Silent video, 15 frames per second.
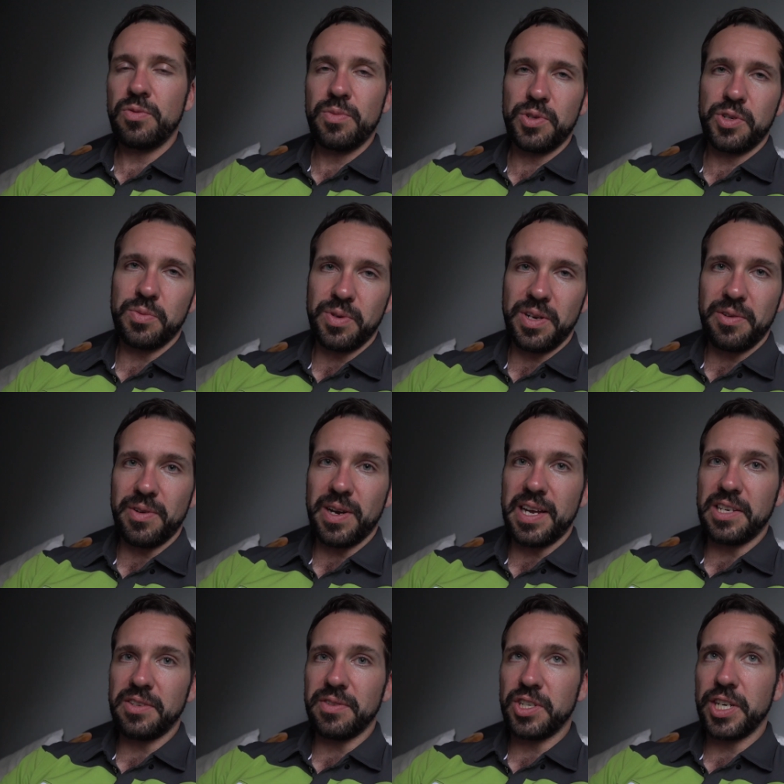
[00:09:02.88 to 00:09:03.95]
much money
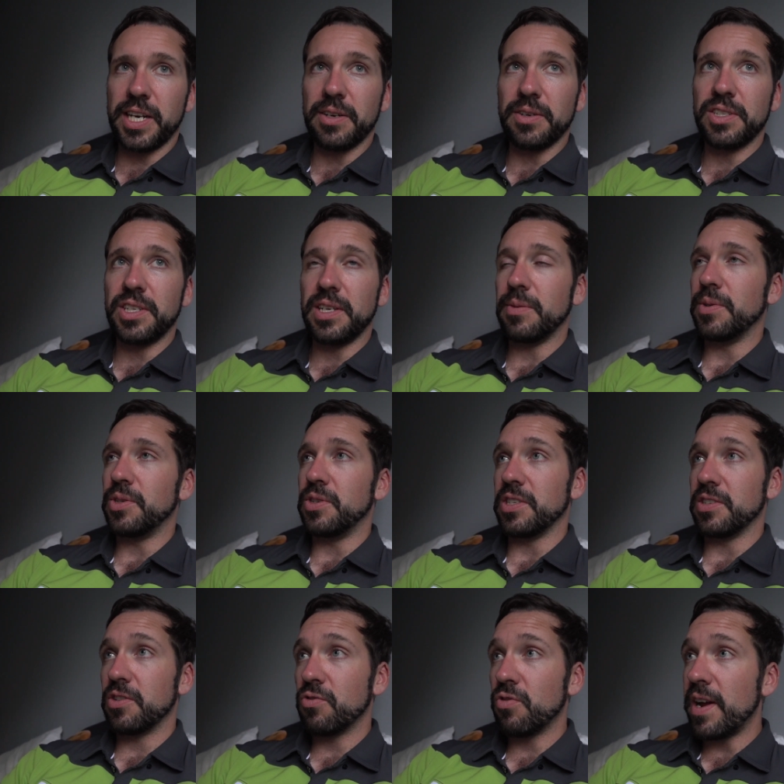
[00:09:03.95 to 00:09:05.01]
raised for charity, which
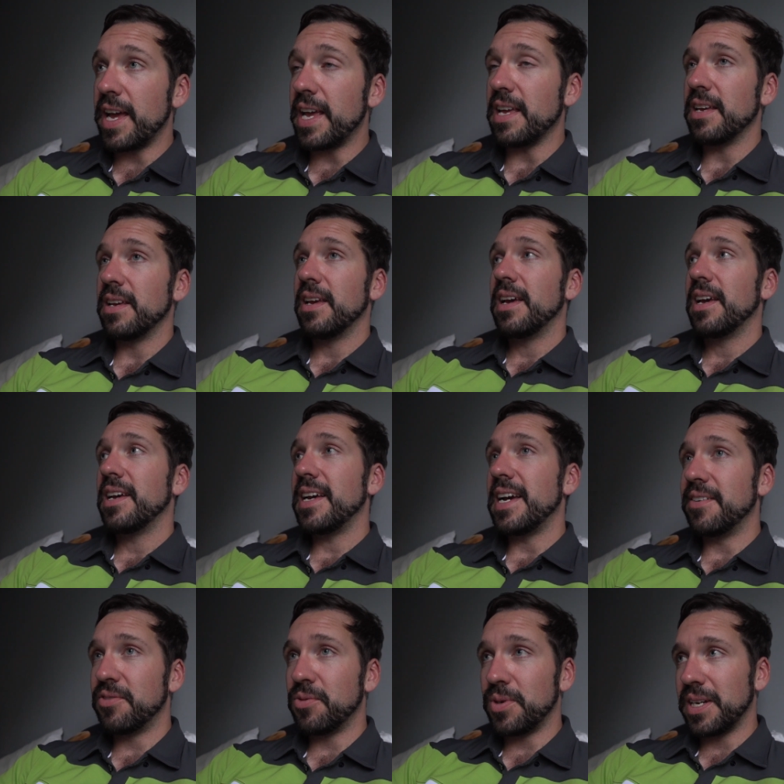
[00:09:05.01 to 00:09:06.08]
is great.
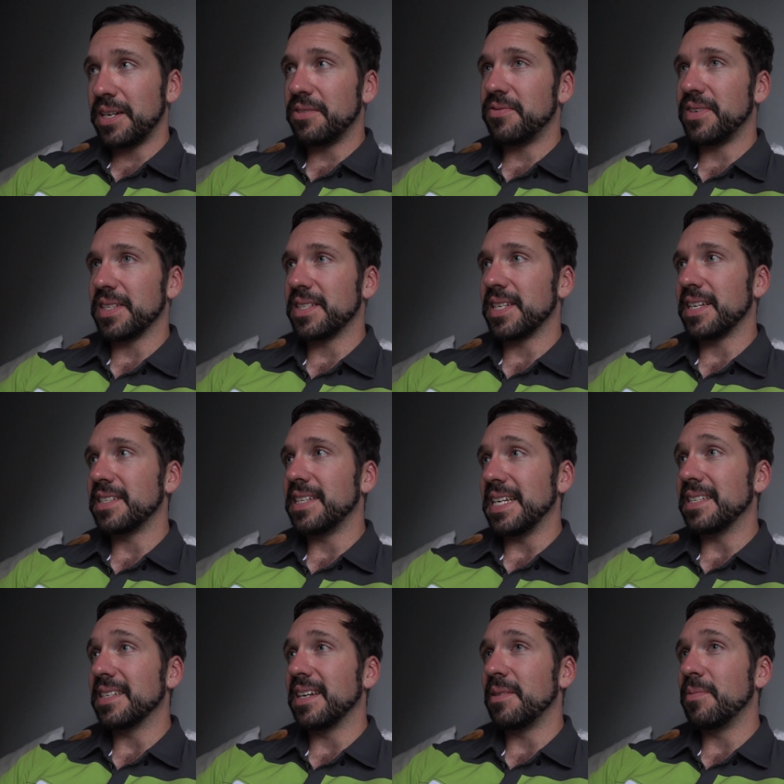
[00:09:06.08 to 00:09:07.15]
Everyone had a
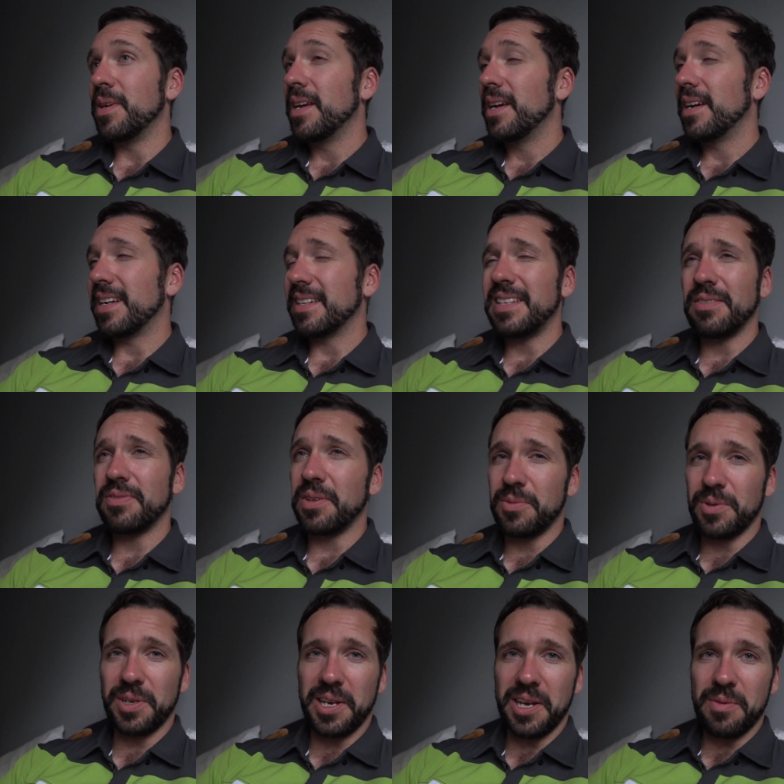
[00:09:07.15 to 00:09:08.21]
fantastic time, and I definitely
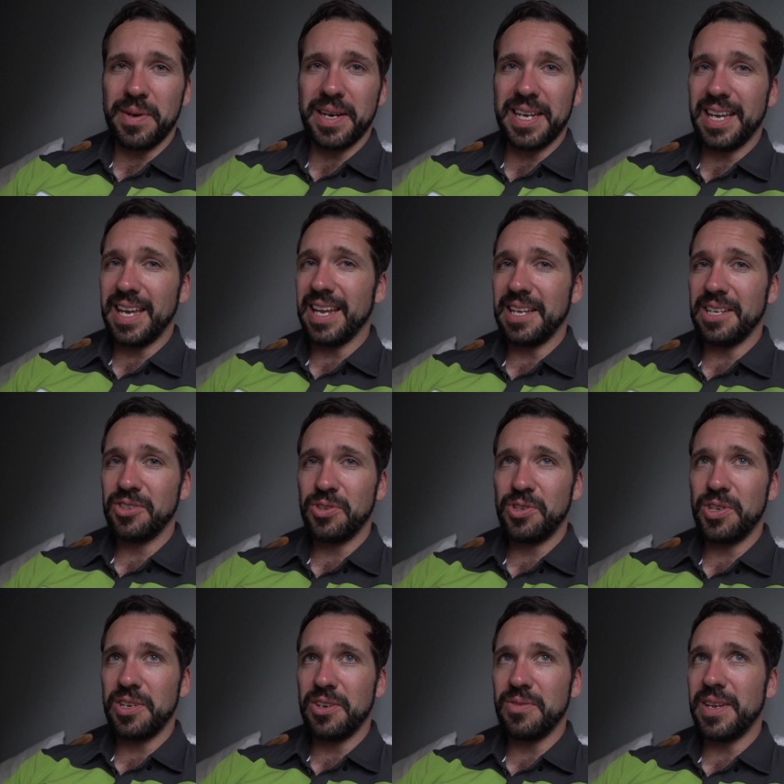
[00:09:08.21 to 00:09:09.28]
want to go back again. It's
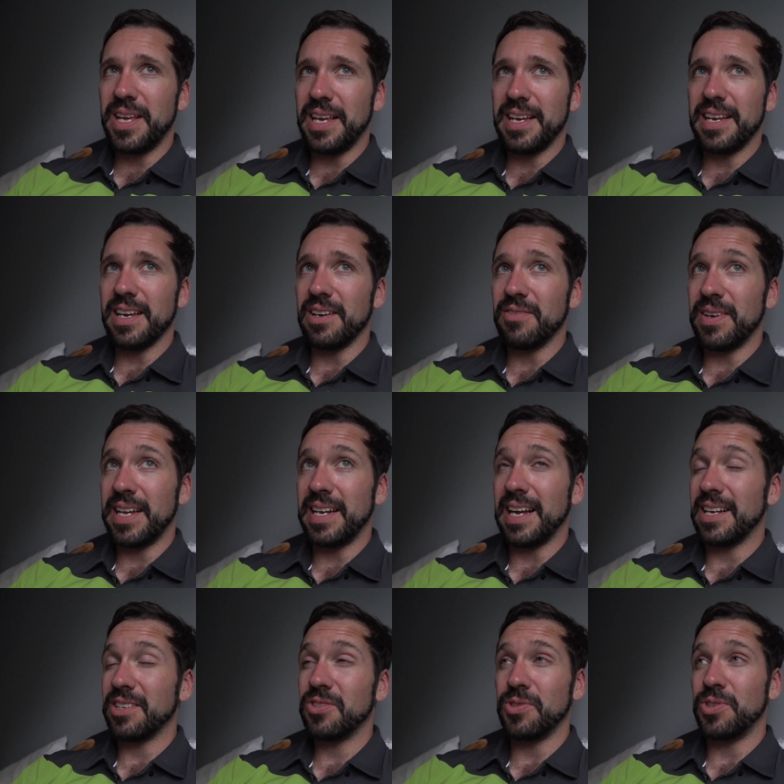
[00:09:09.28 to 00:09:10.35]
such a unique event
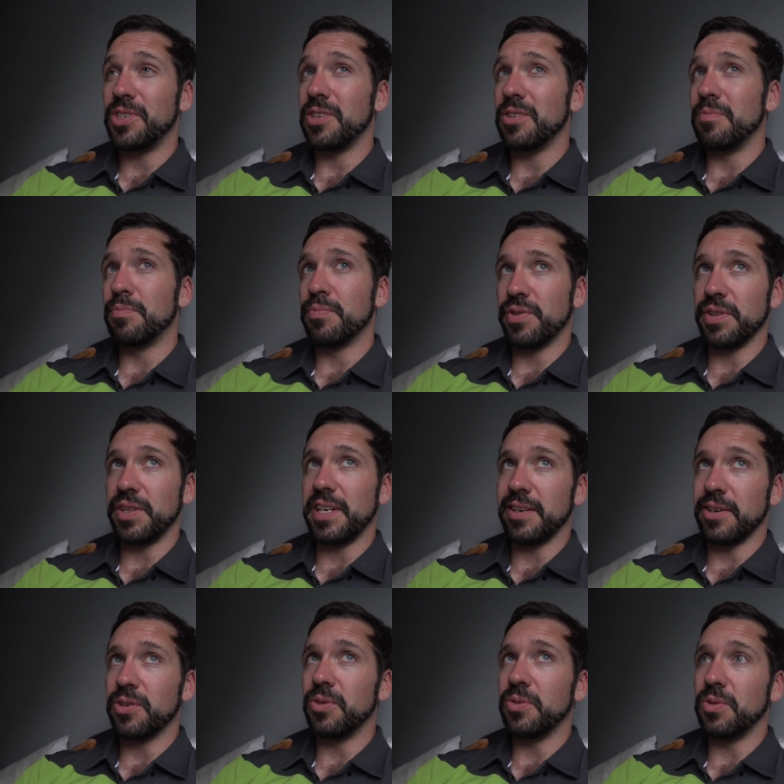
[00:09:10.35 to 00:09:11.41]
at such a
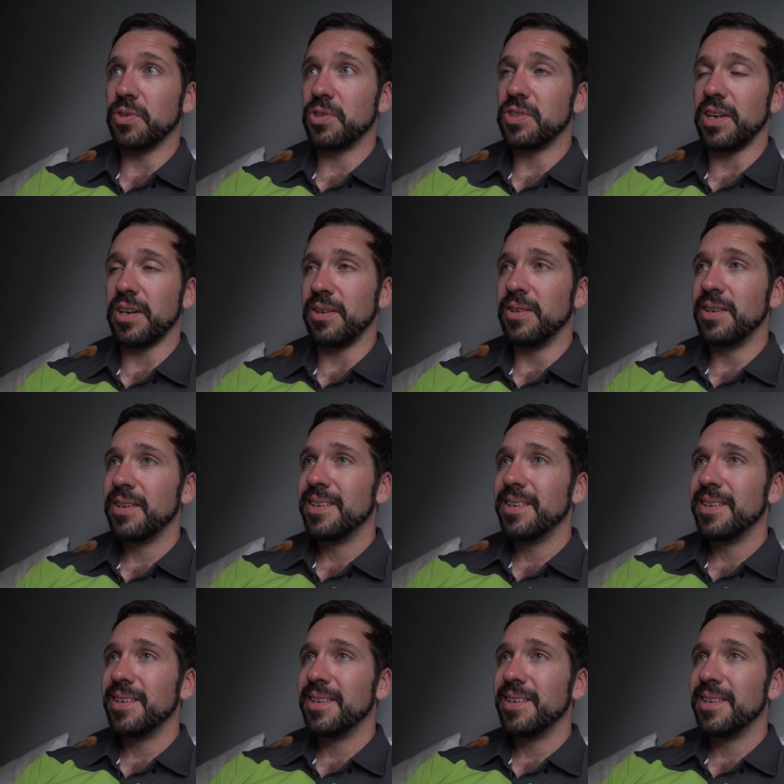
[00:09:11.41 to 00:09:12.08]
brilliant course, so